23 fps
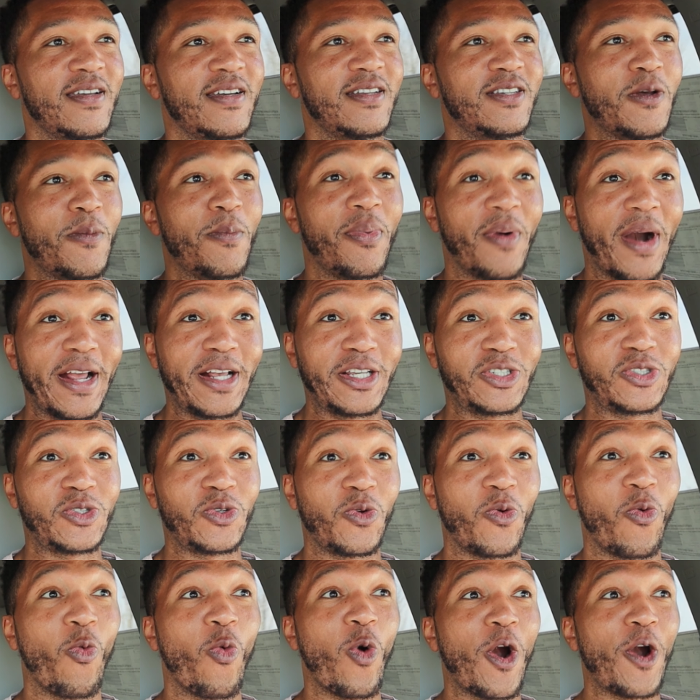The brakes
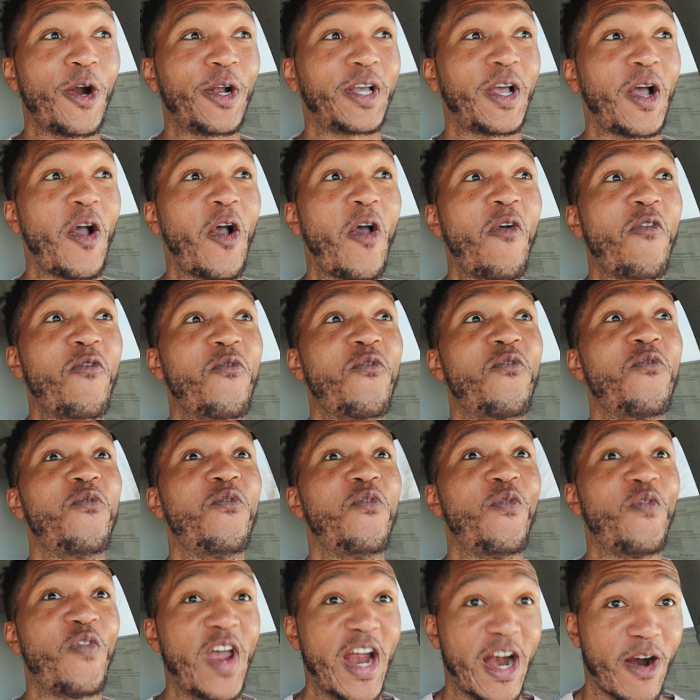work
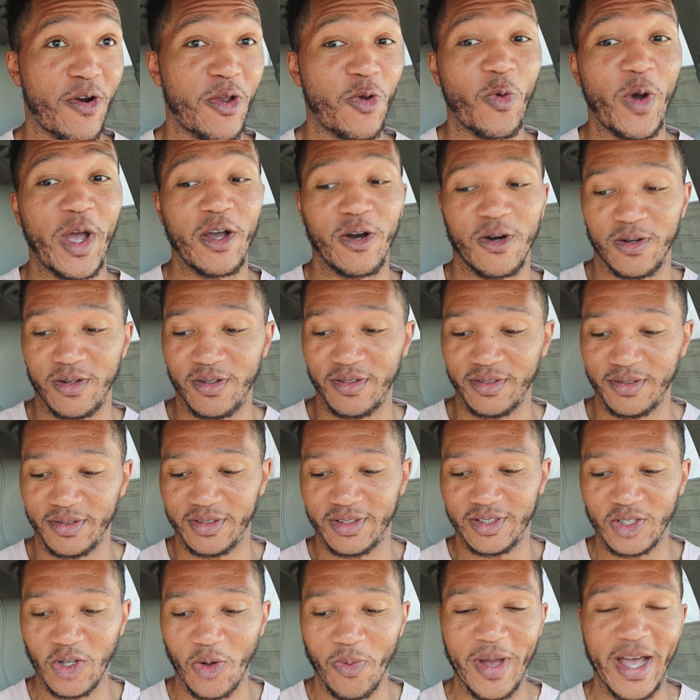very well.
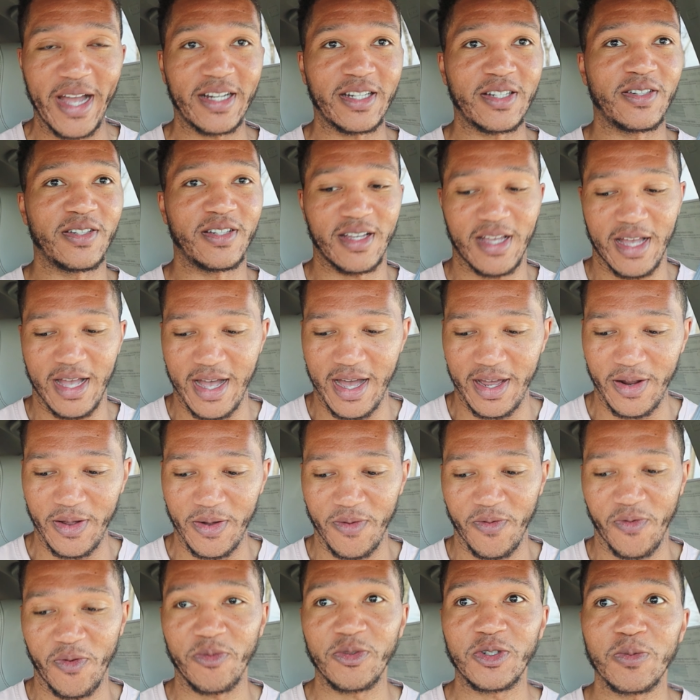Let's go back to auto
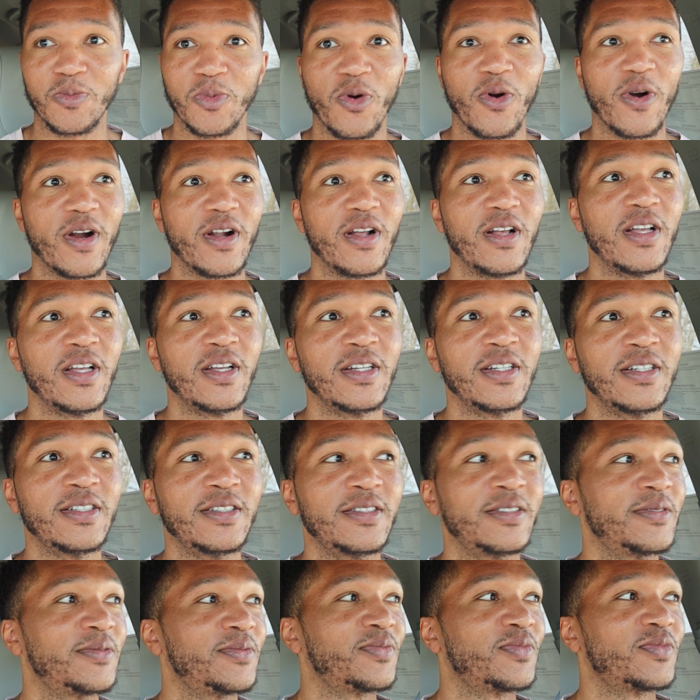from sport.
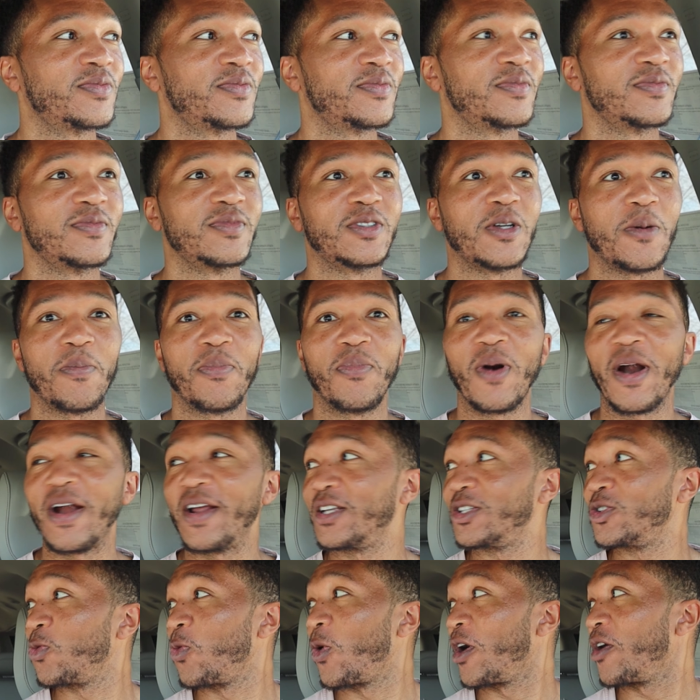The
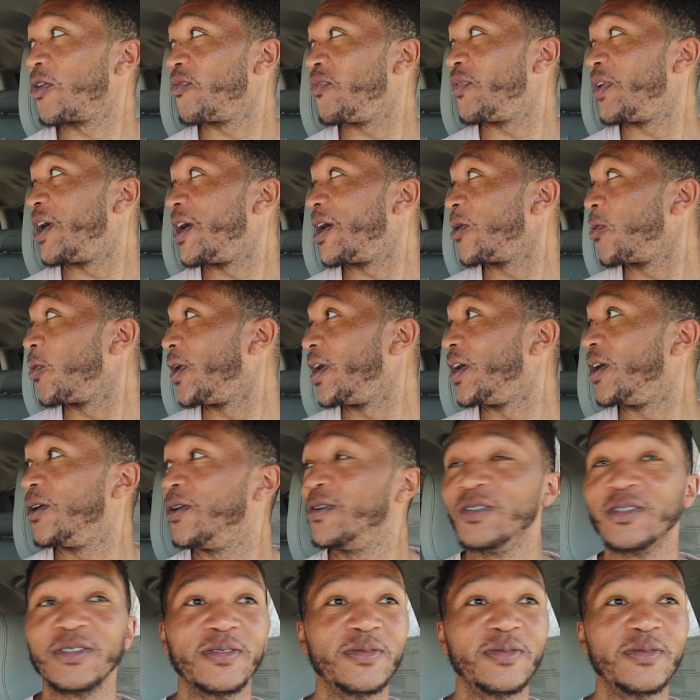brakes work very well.